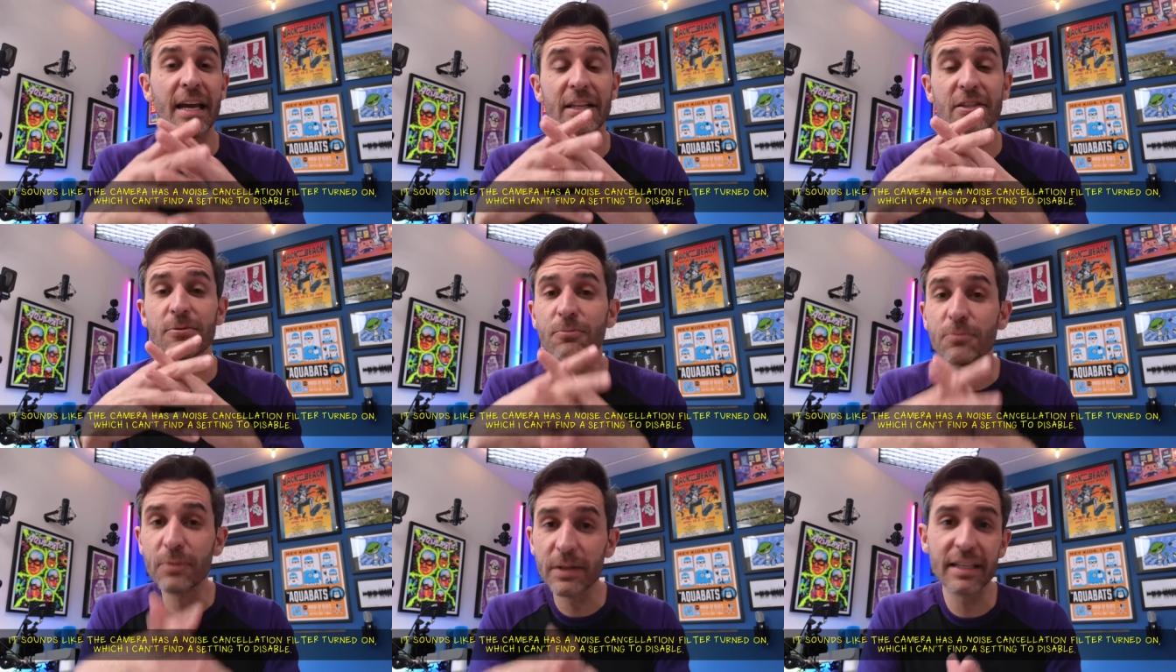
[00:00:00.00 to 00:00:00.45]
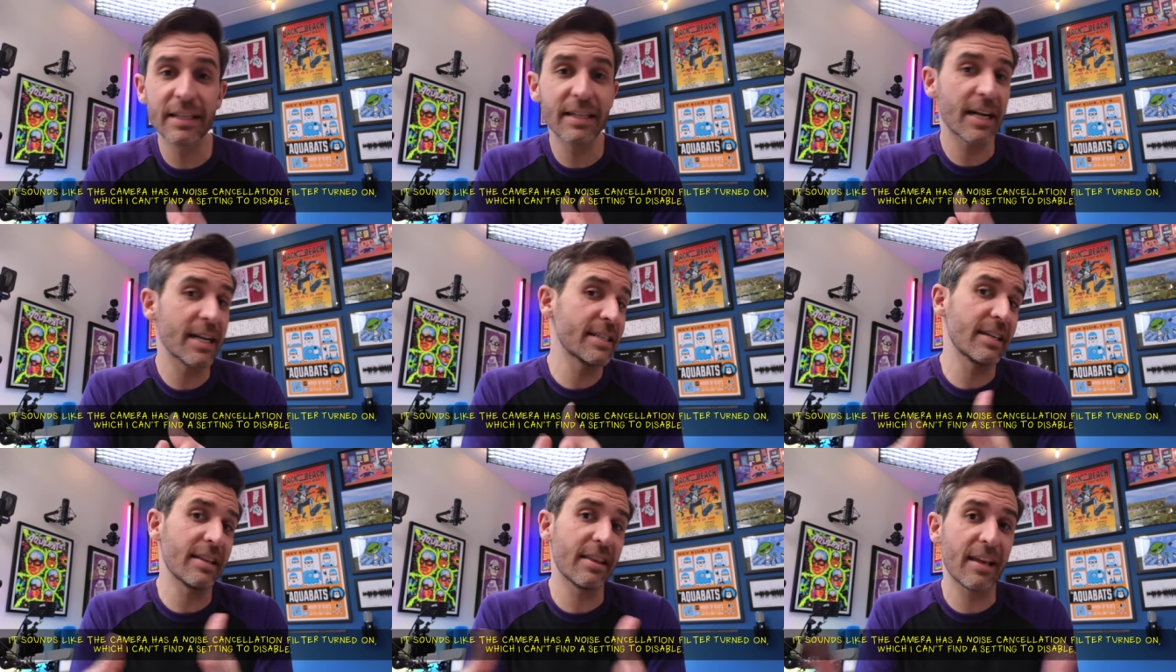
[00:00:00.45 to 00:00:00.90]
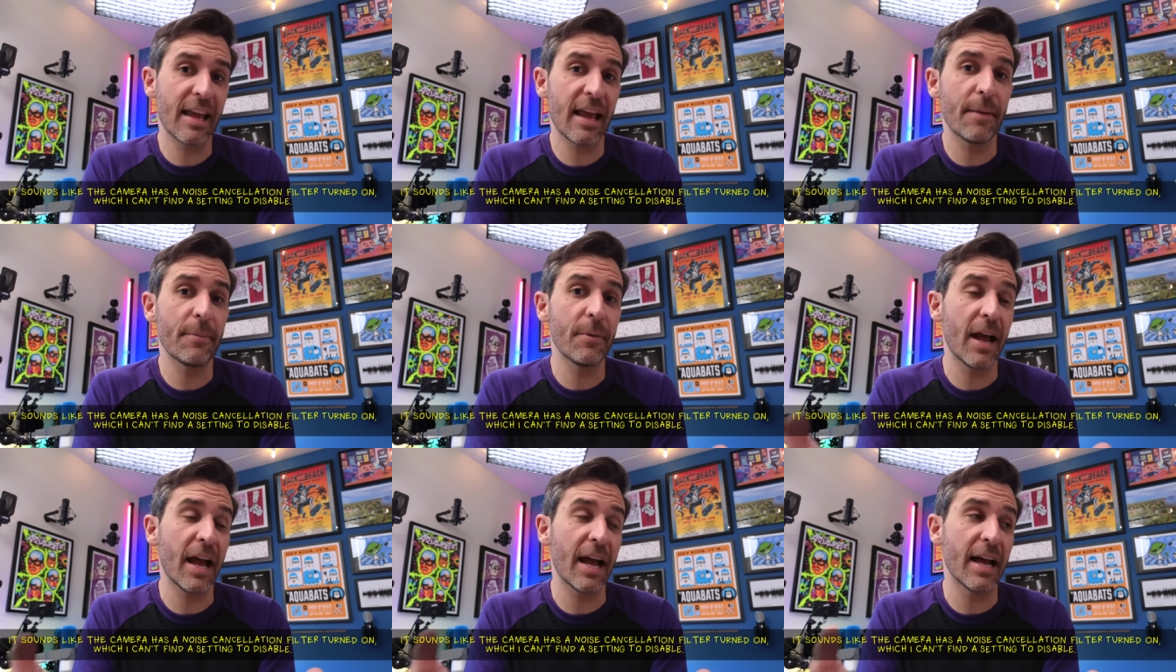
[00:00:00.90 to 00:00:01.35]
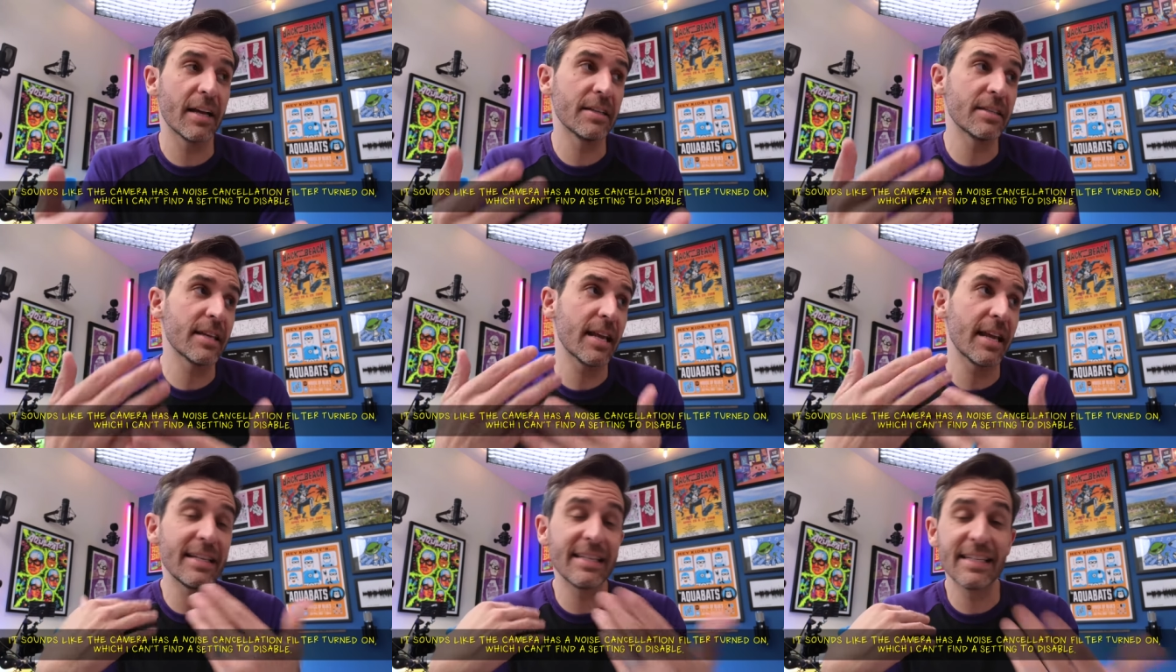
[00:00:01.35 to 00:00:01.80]
It's really nice that the camera
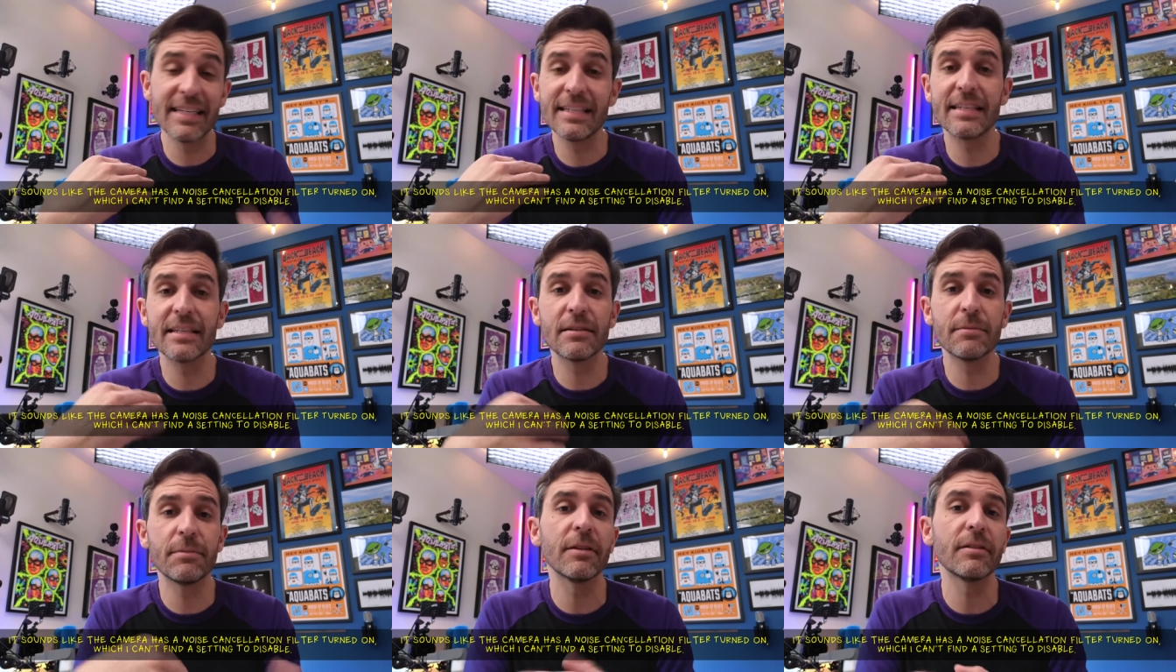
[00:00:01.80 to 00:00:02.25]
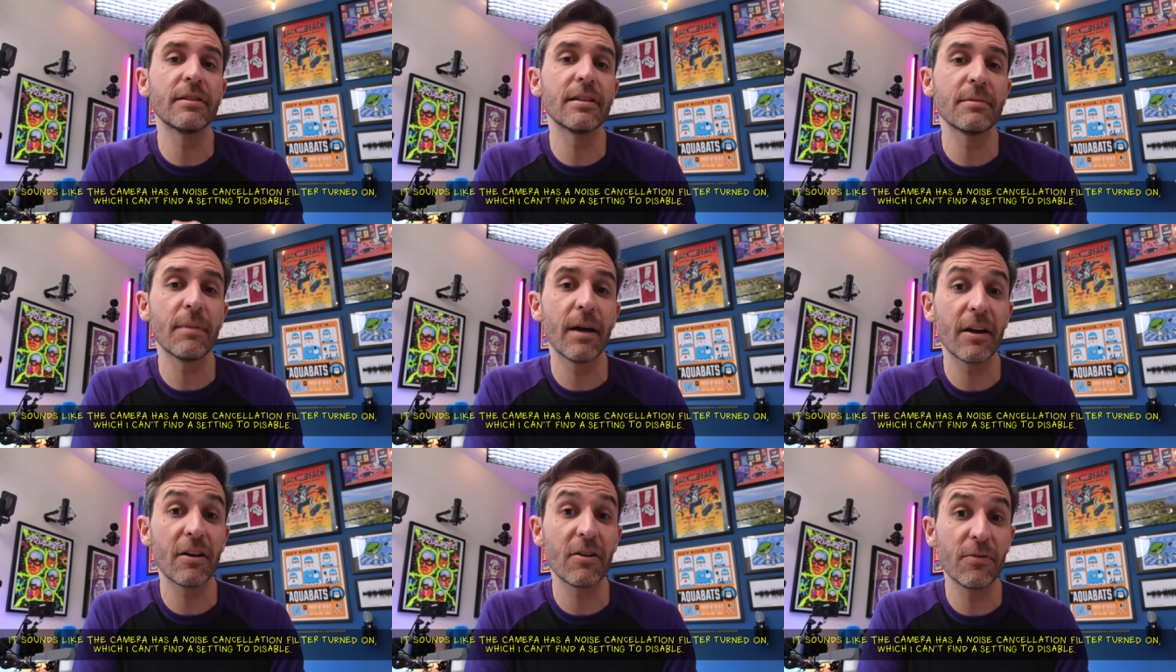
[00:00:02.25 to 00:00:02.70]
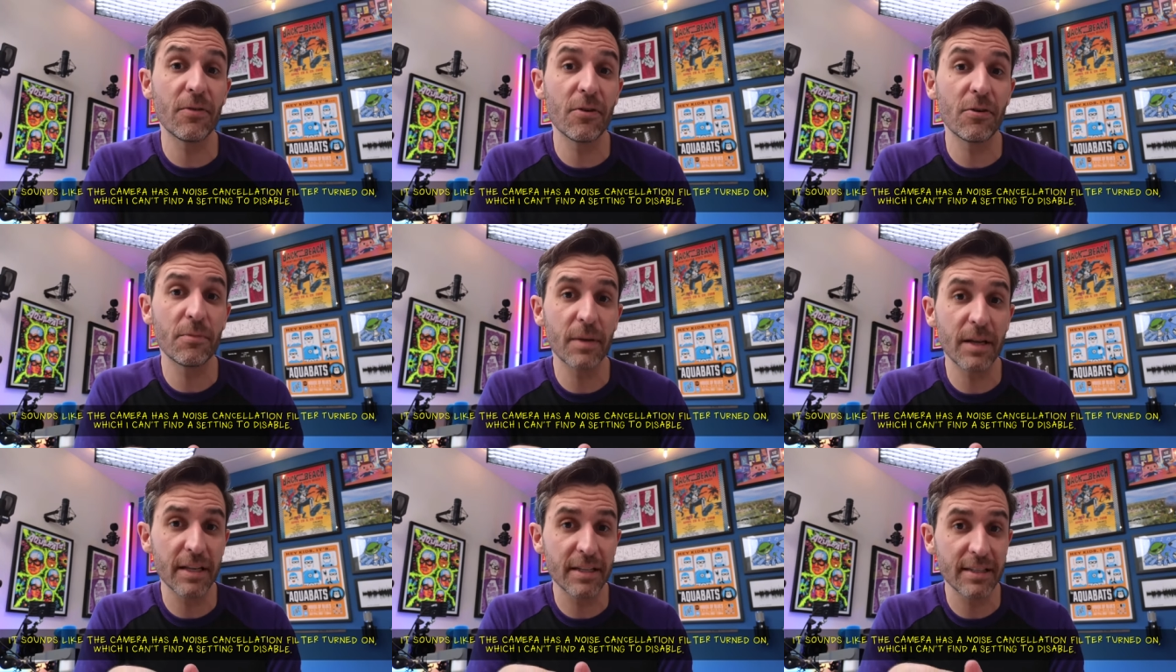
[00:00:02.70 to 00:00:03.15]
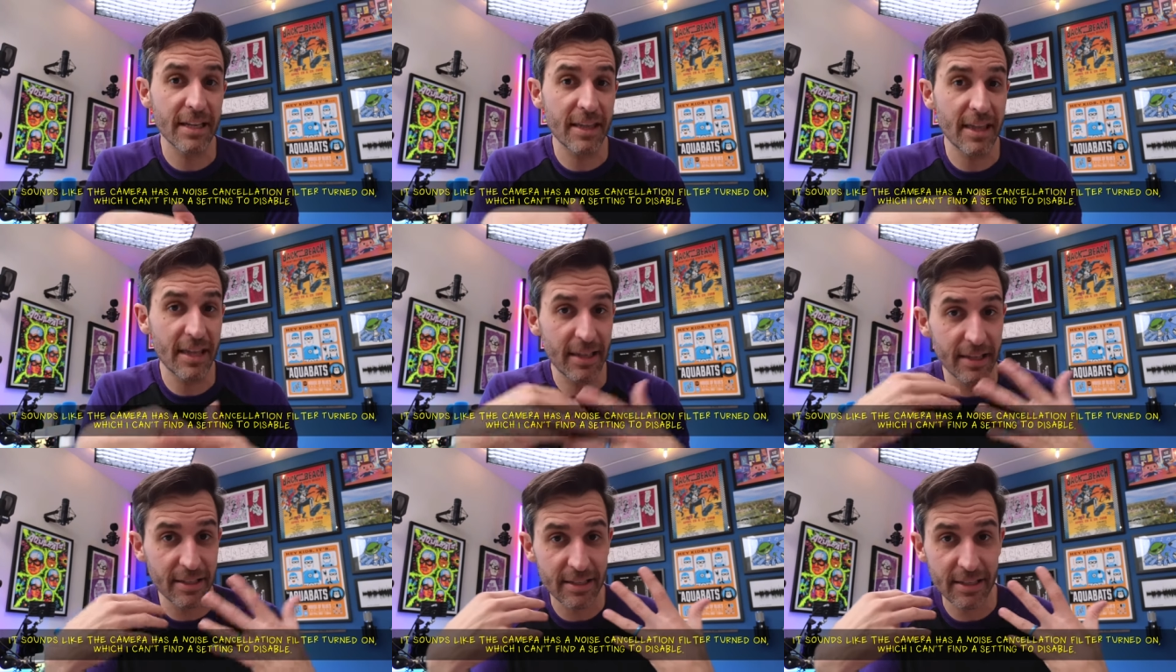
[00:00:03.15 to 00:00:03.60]
has a decent built-in microphone, because
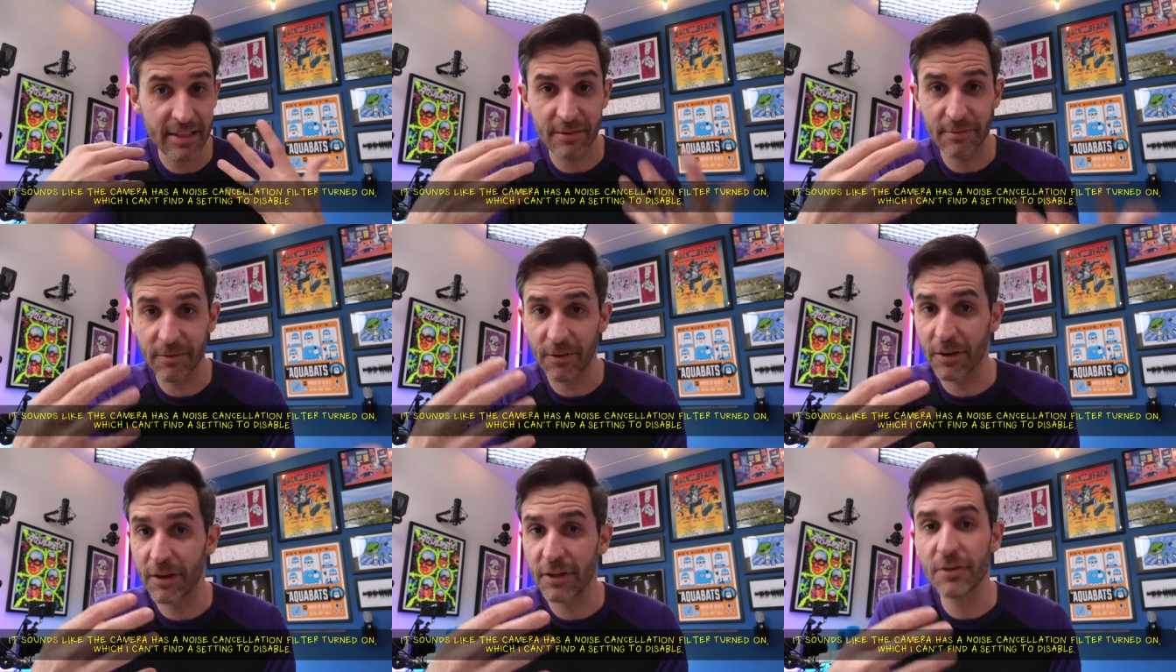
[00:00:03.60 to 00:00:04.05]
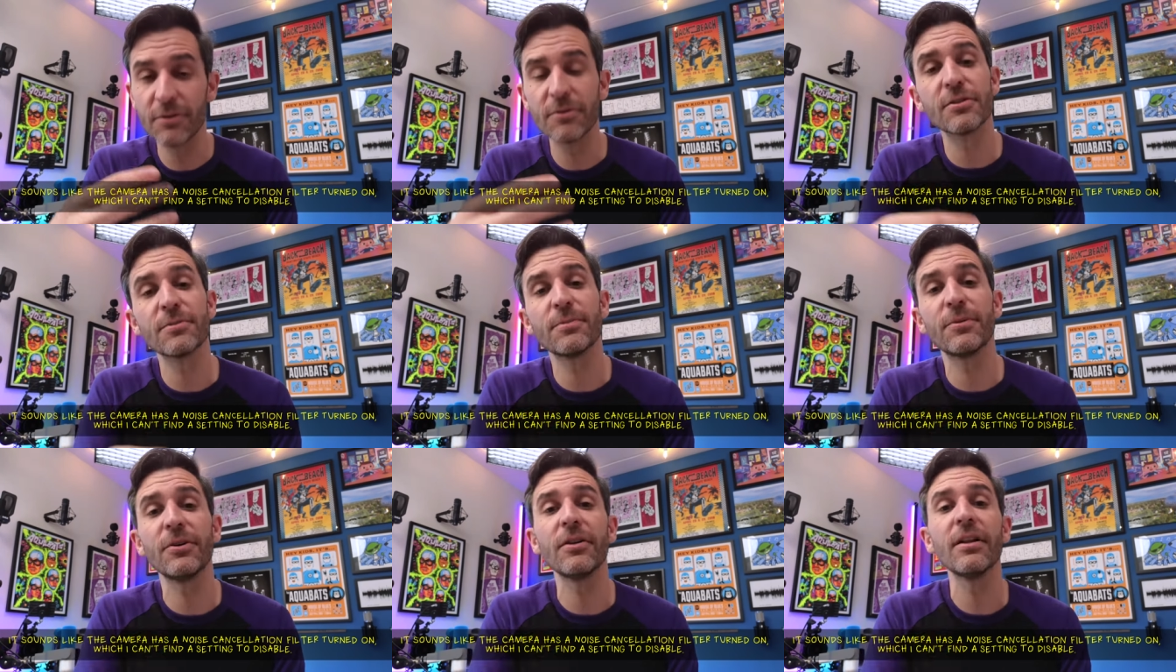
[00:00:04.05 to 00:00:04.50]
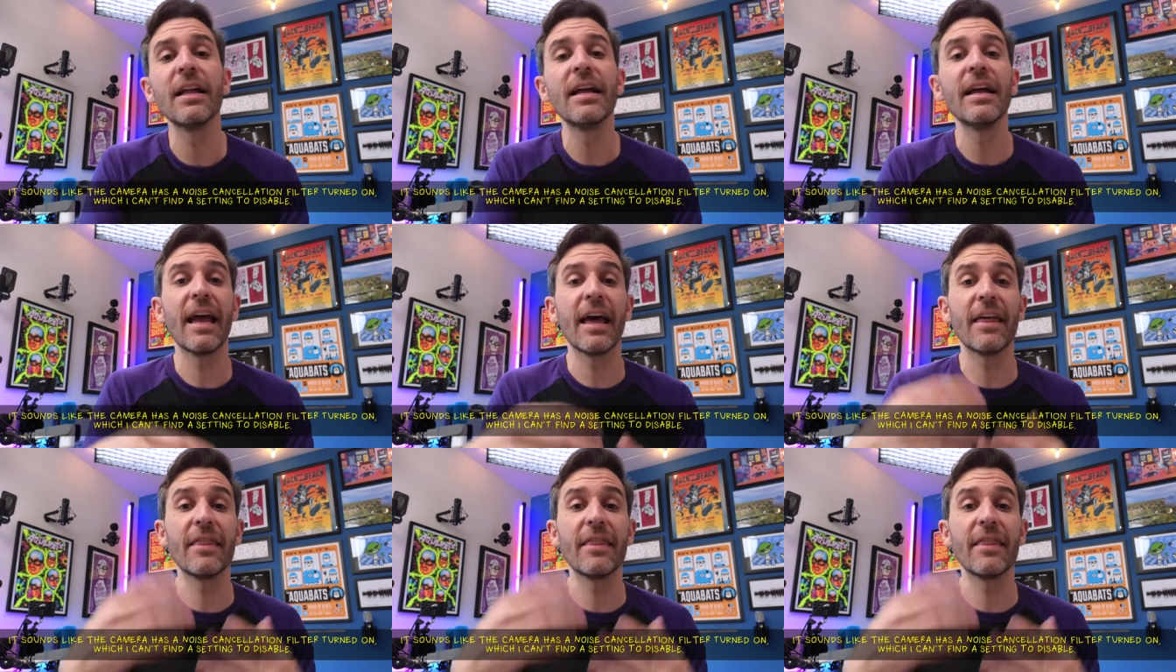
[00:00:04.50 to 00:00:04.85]
I think this is very usable.